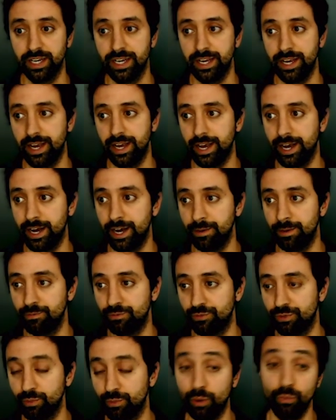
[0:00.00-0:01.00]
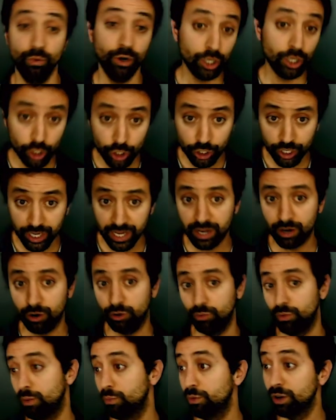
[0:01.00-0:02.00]
from what we're learning or
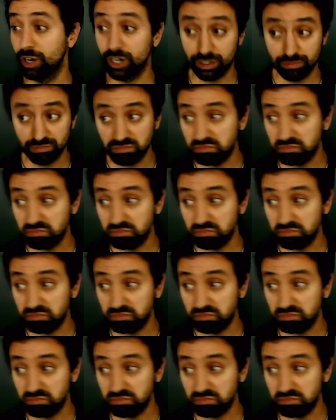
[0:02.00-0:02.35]
what we're